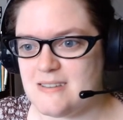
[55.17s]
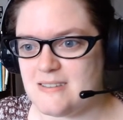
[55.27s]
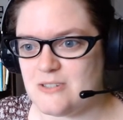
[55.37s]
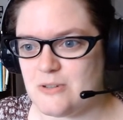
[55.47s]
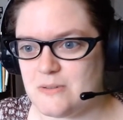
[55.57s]

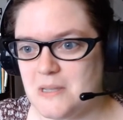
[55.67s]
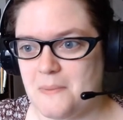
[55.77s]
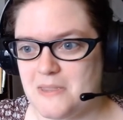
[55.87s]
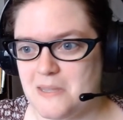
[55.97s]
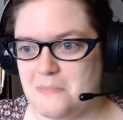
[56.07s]
shows up
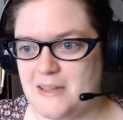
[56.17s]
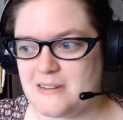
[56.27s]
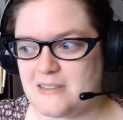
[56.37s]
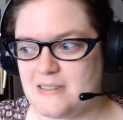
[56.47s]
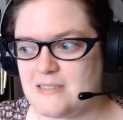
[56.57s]
on the banned
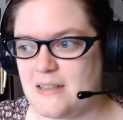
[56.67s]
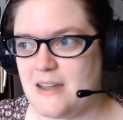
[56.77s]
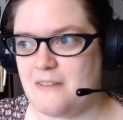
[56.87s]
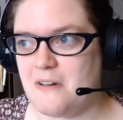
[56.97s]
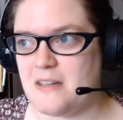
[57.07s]
list. A lot
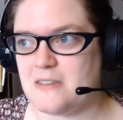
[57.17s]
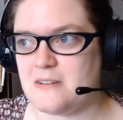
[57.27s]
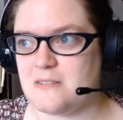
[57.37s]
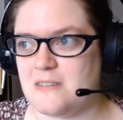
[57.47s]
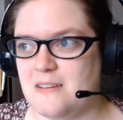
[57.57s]
of
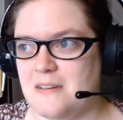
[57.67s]
authors